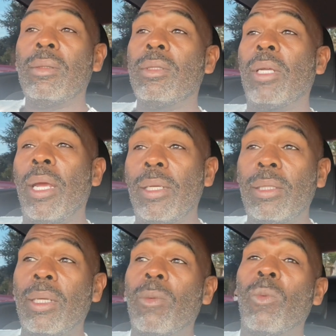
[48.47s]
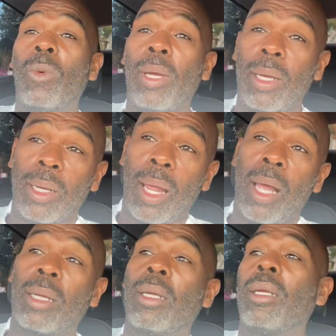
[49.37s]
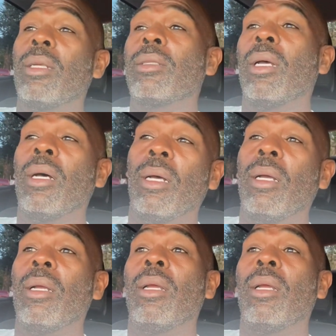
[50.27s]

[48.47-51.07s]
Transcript: Jason Whitlock is a